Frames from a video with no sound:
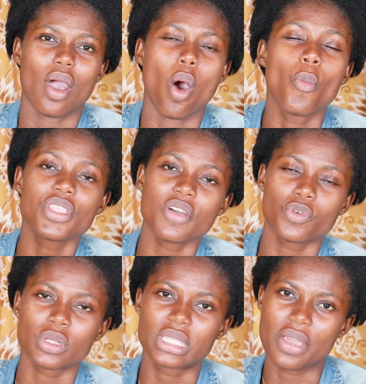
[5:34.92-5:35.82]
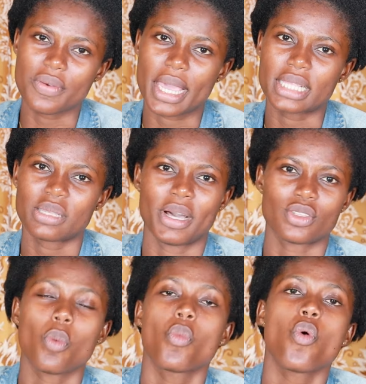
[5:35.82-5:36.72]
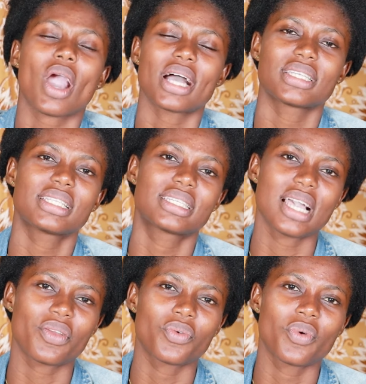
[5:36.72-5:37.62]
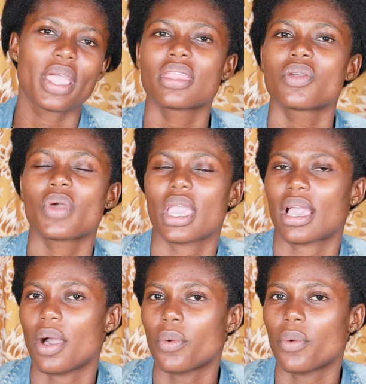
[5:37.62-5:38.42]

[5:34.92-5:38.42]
Omonya VOLTARIANS, but Omo Cassetiano and then the Monkey can